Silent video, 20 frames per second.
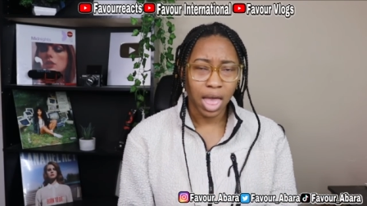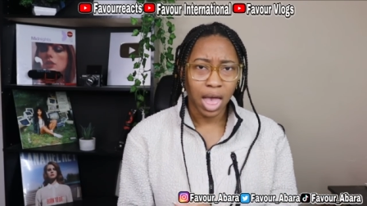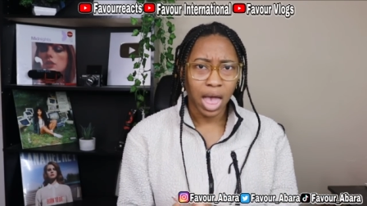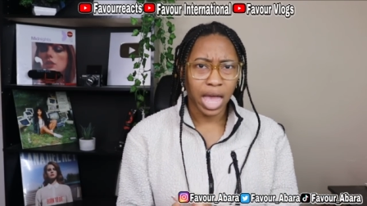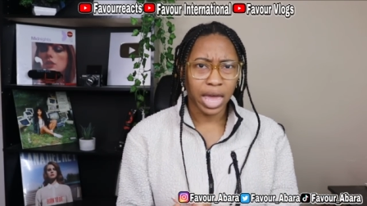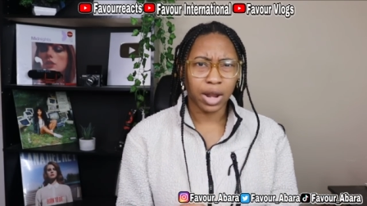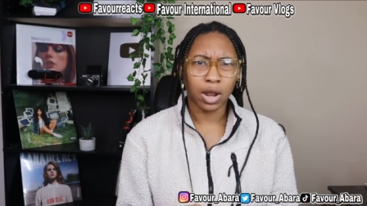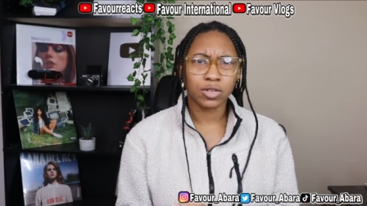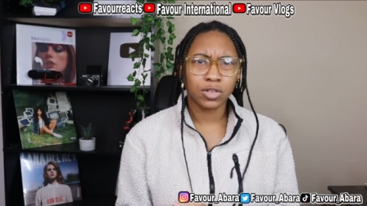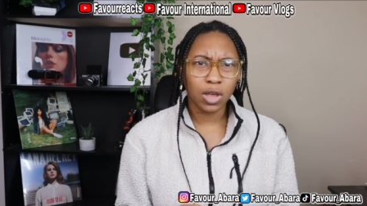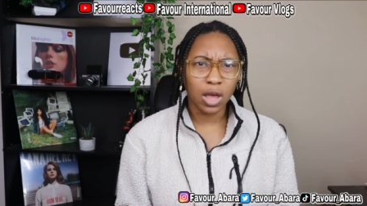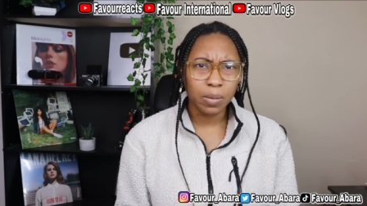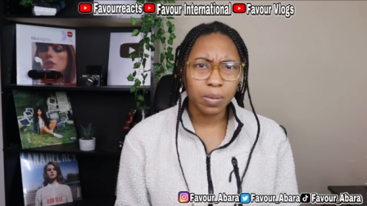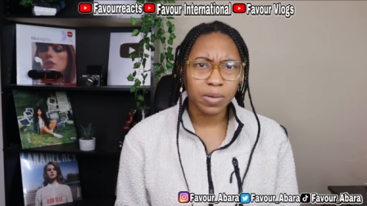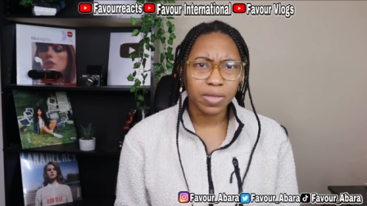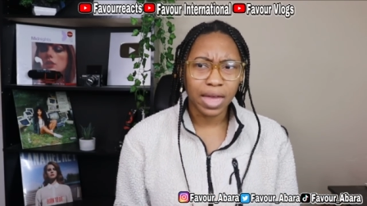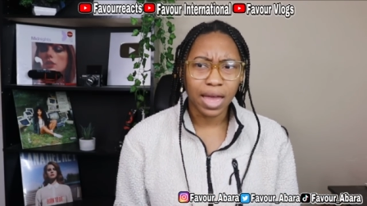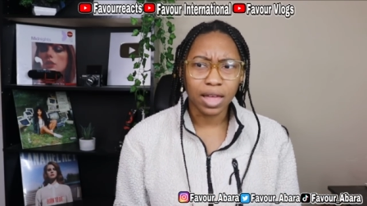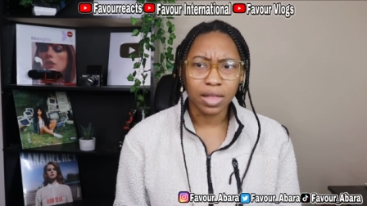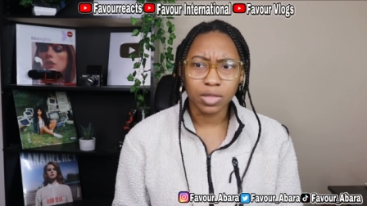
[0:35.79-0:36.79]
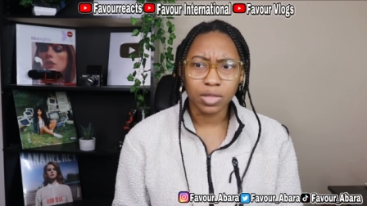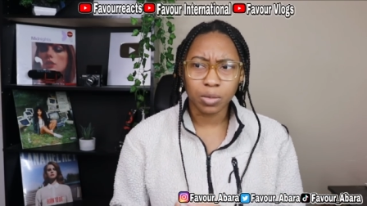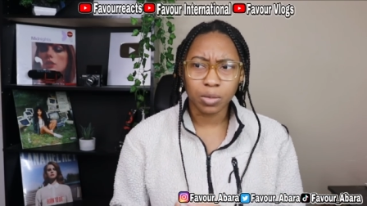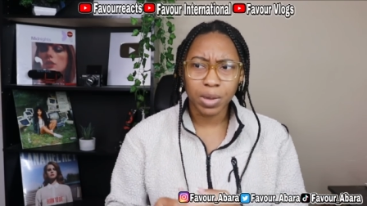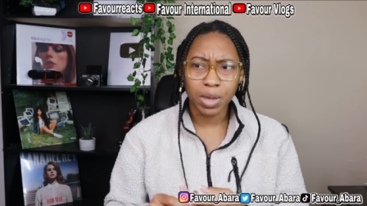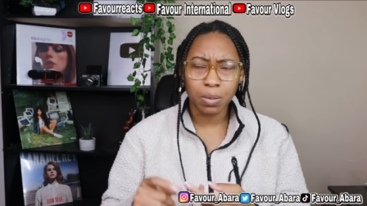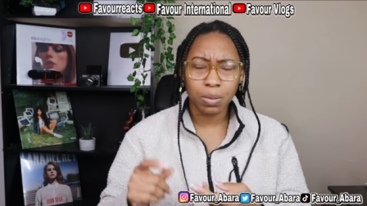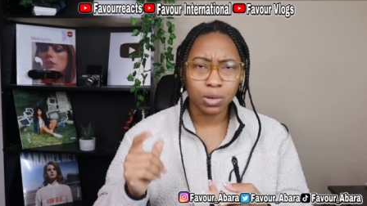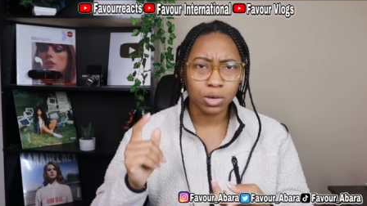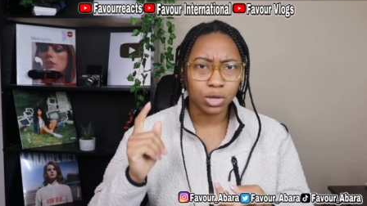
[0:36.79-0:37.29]
And on top of that, the
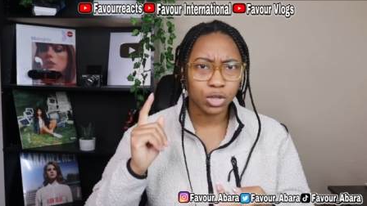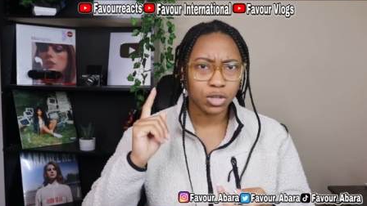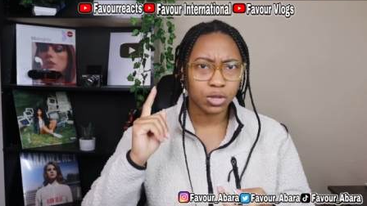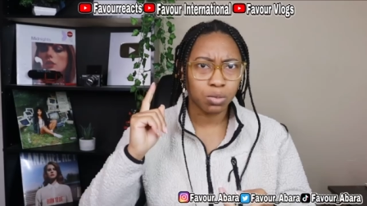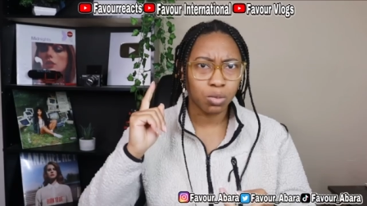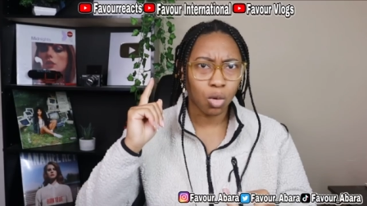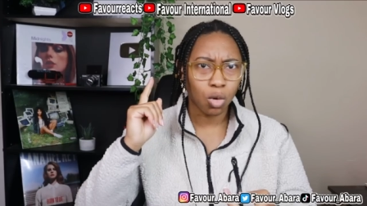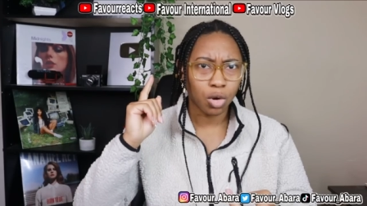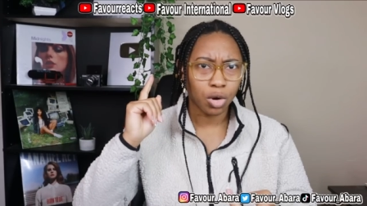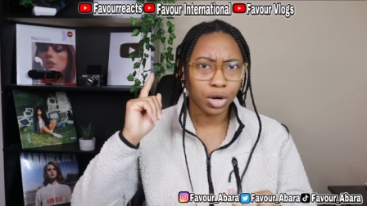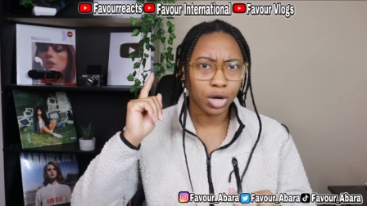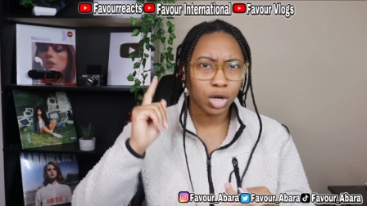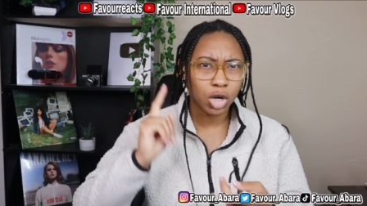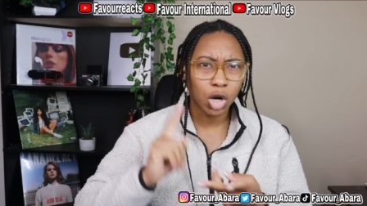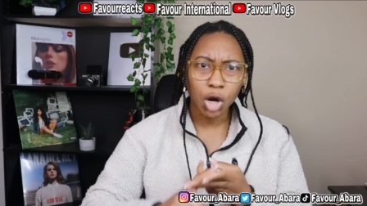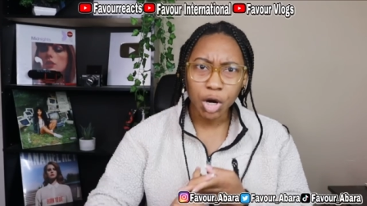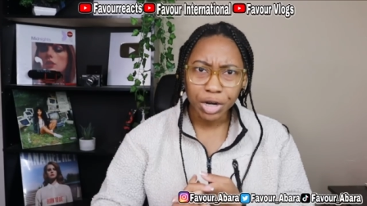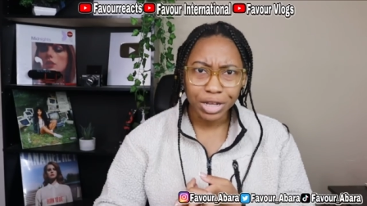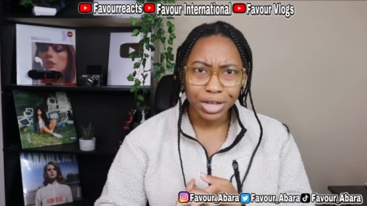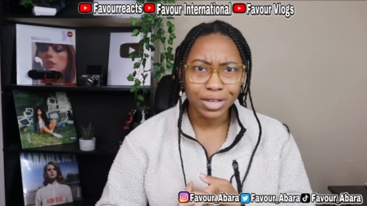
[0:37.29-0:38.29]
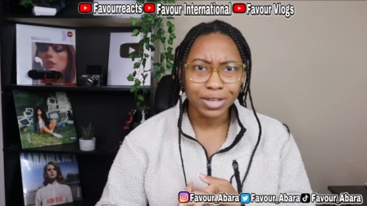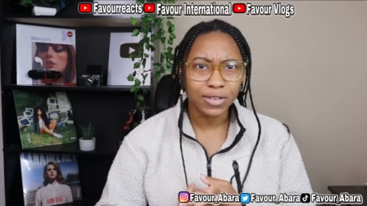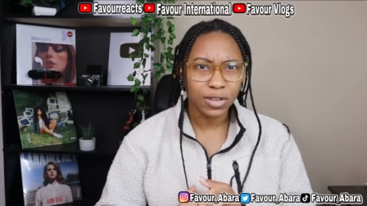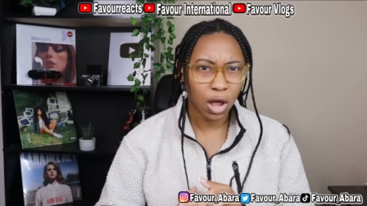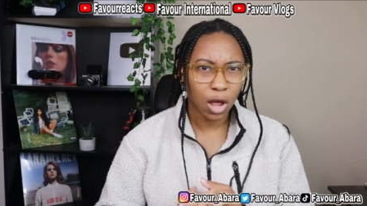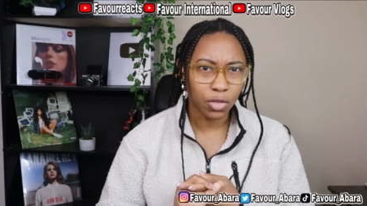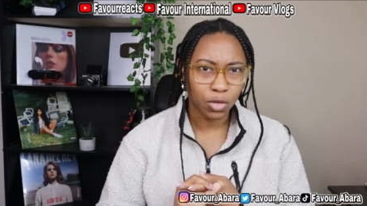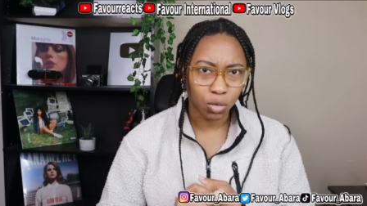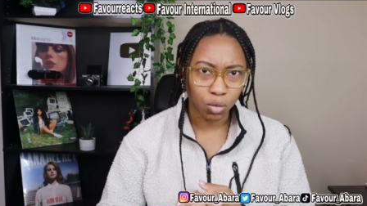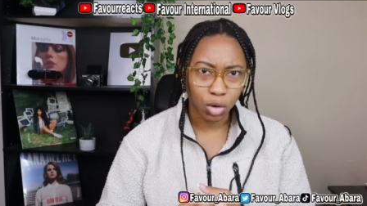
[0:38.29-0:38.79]
people are just more courteous
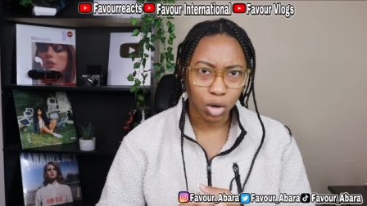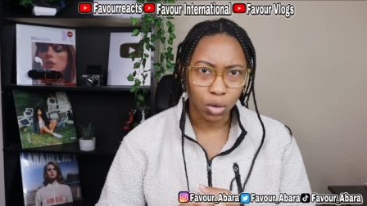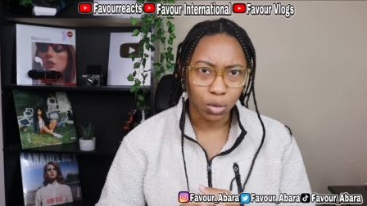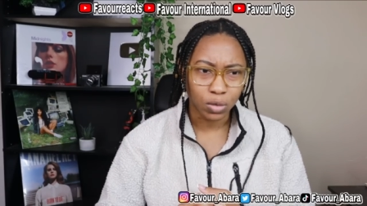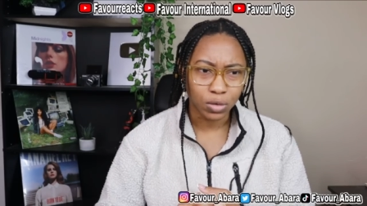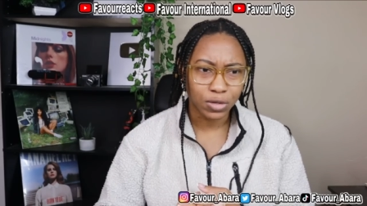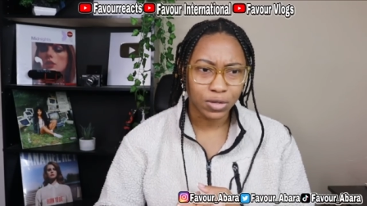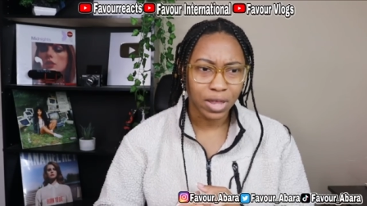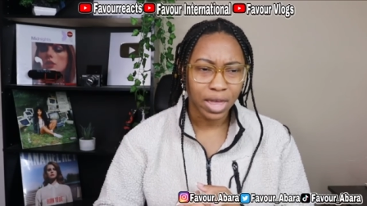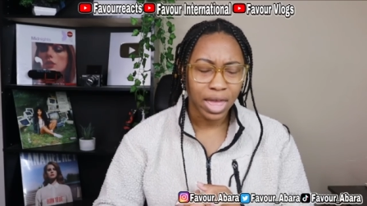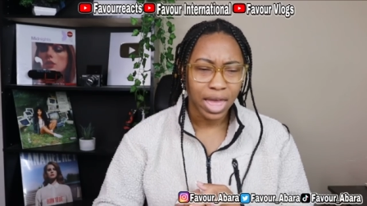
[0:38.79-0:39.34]
on the roads.